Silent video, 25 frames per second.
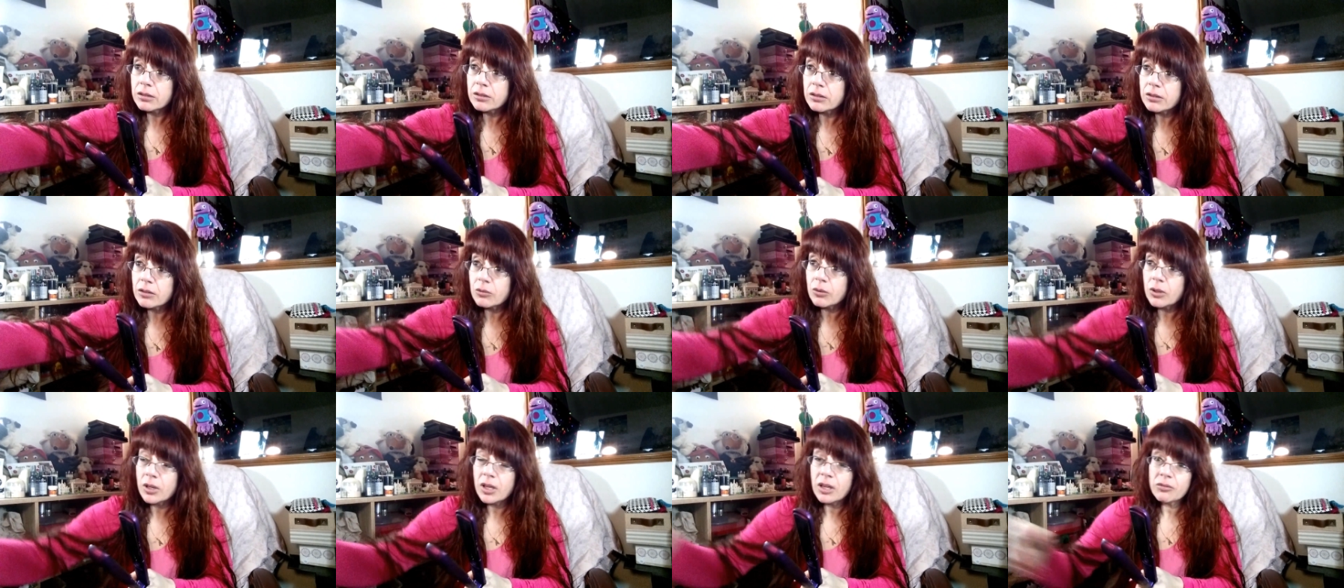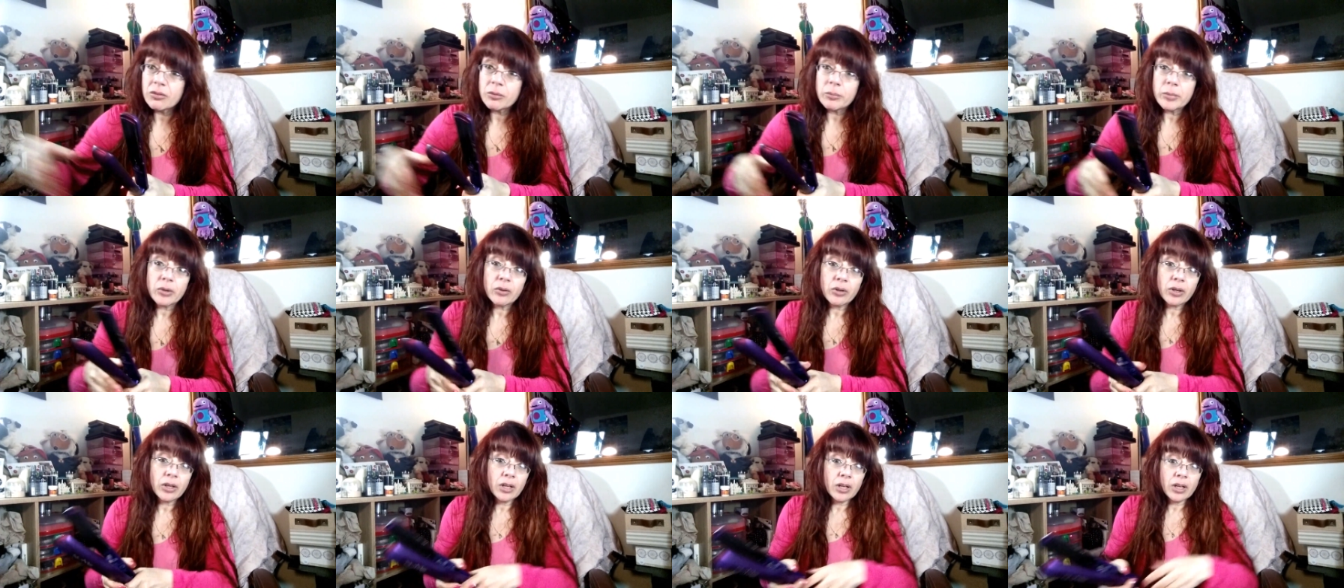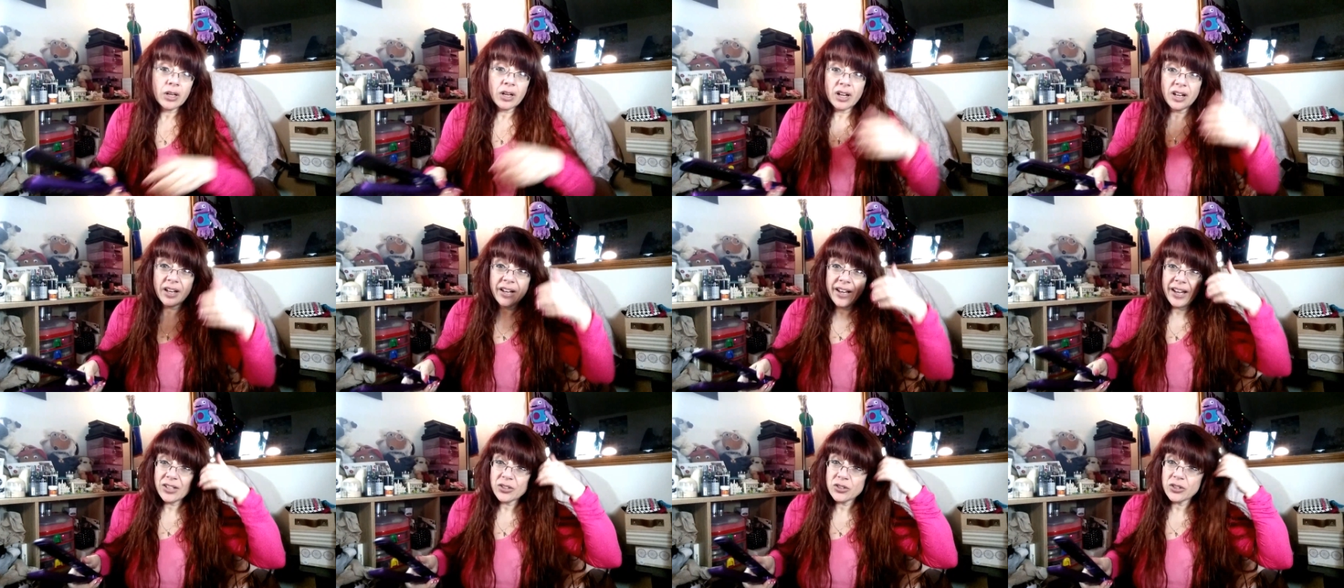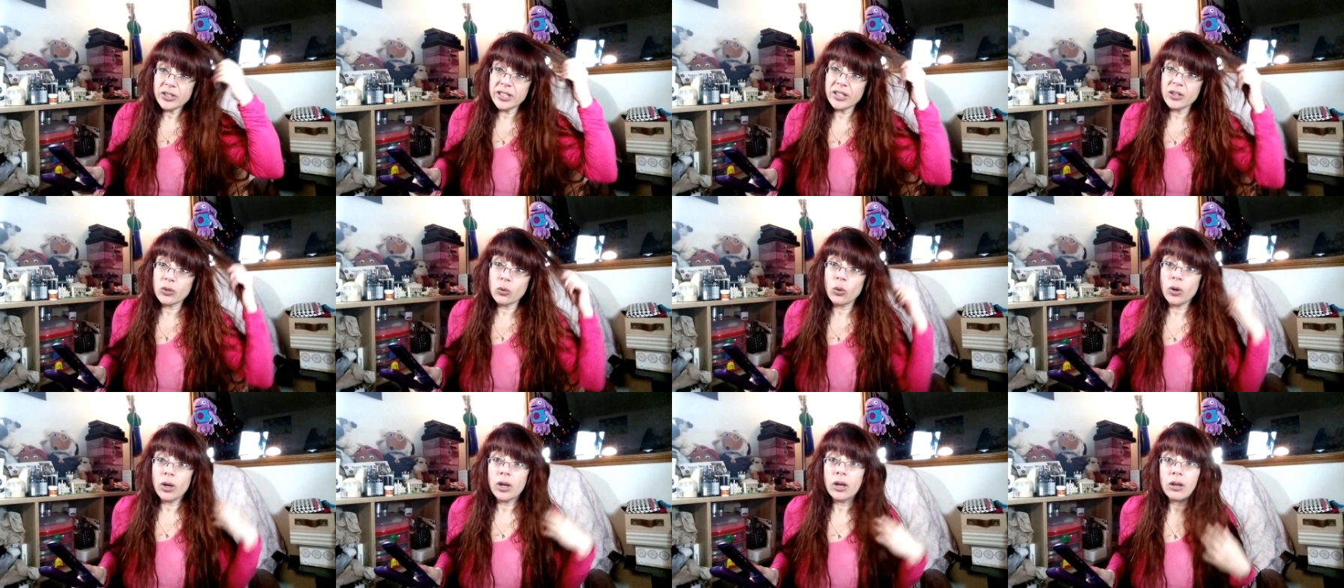So I have a mirror. I actually
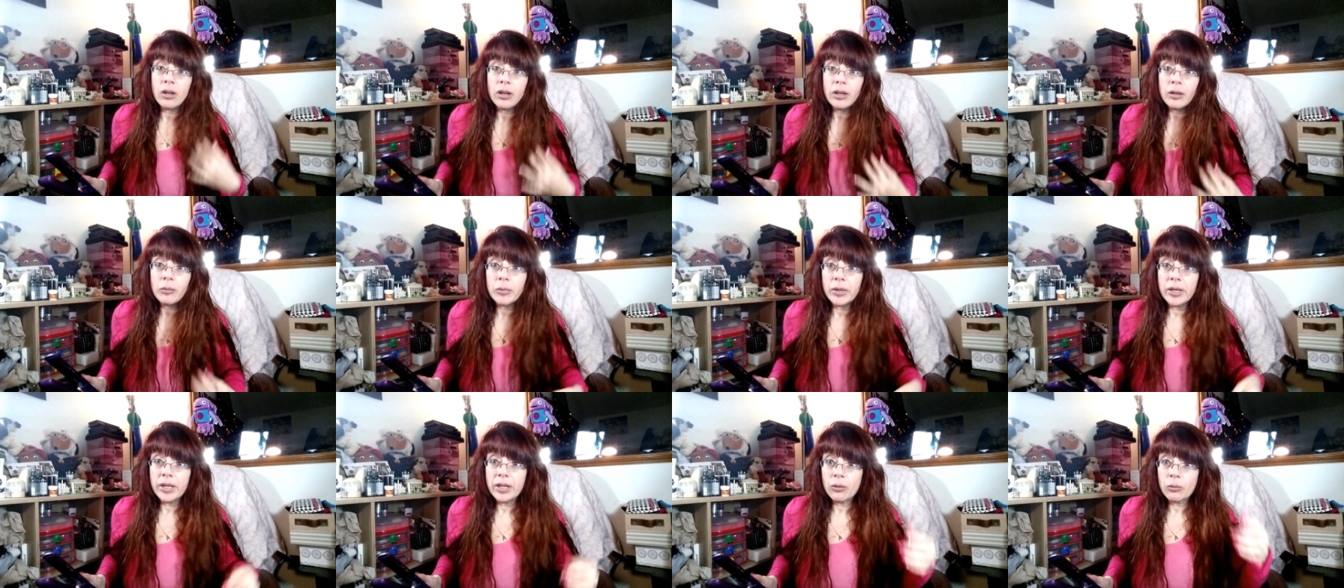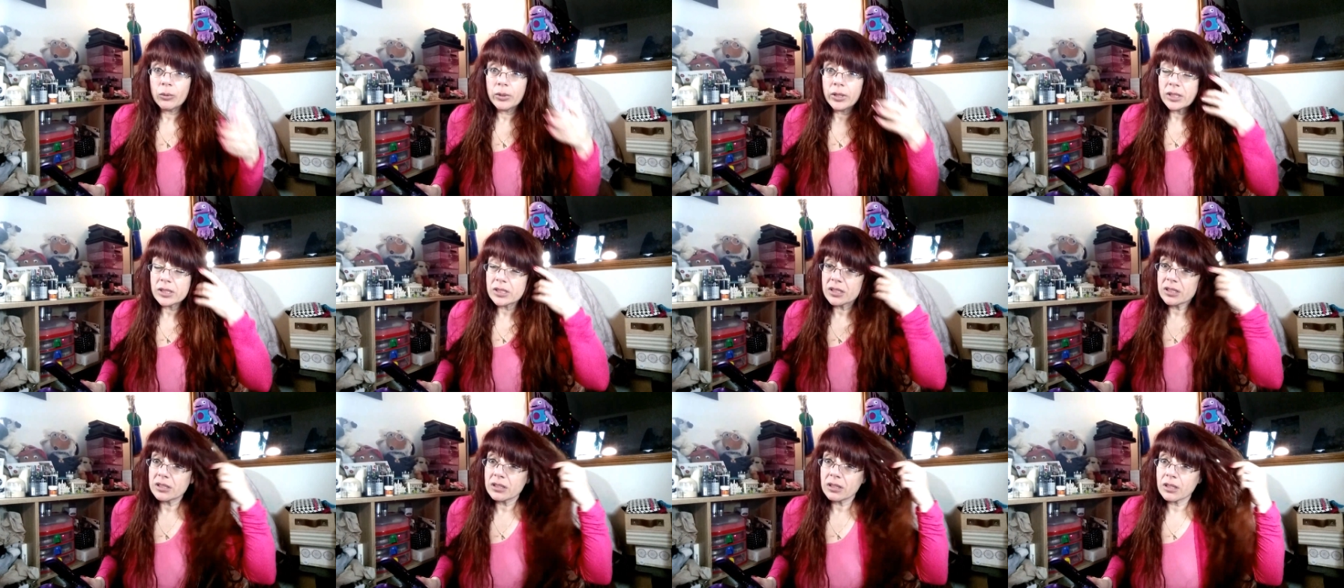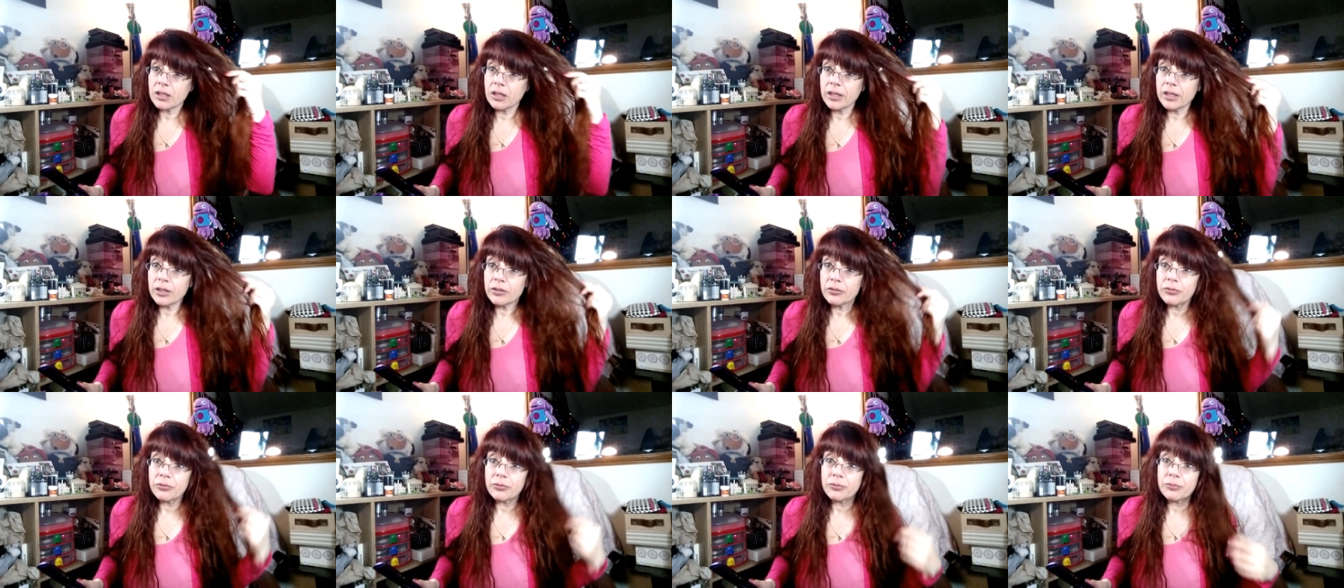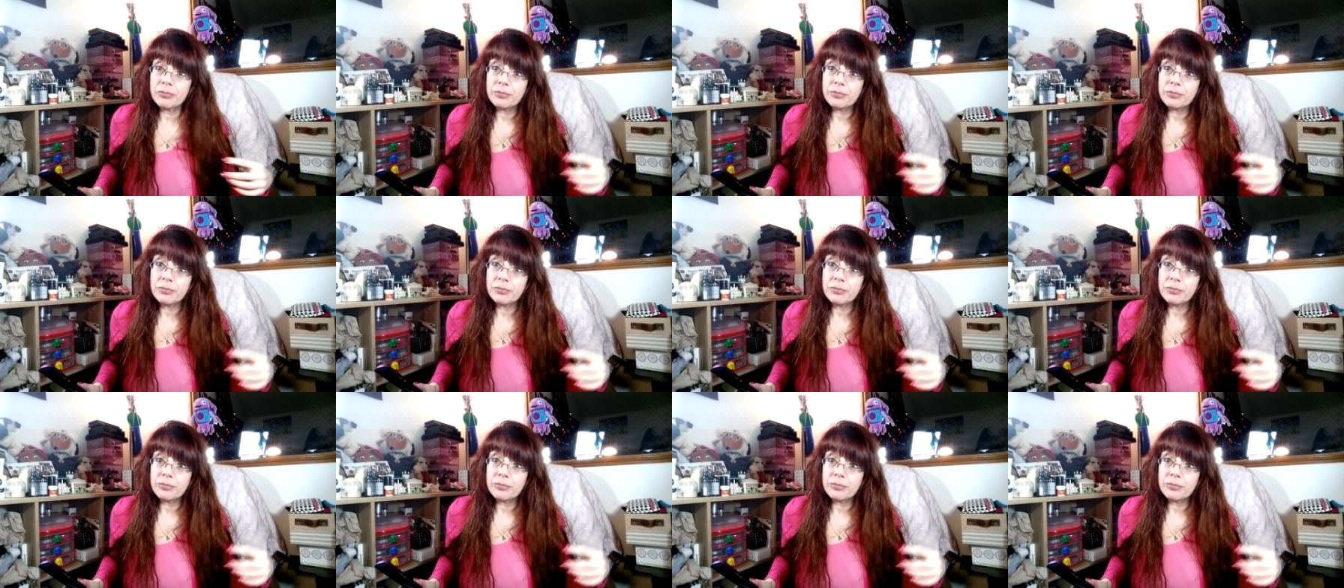quite like my hair when it's kind of